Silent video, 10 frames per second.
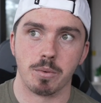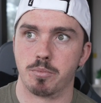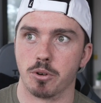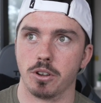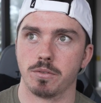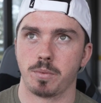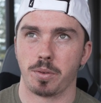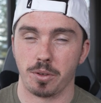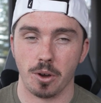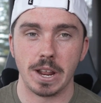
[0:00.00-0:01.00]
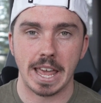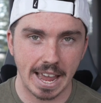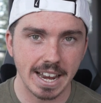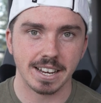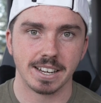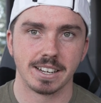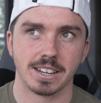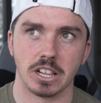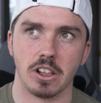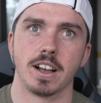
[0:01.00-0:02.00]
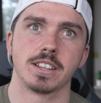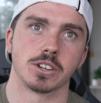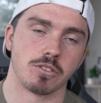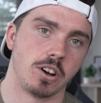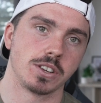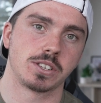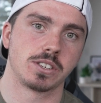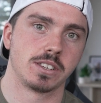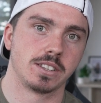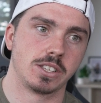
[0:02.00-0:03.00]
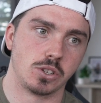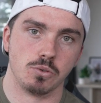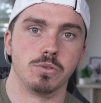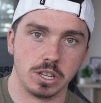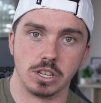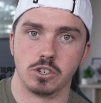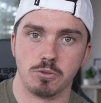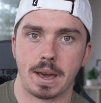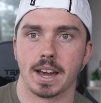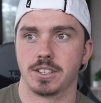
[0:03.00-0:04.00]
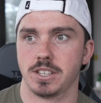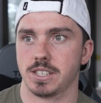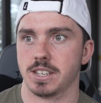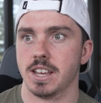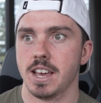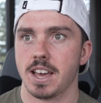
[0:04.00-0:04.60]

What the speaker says: We brought 38 clients across to these new packages, and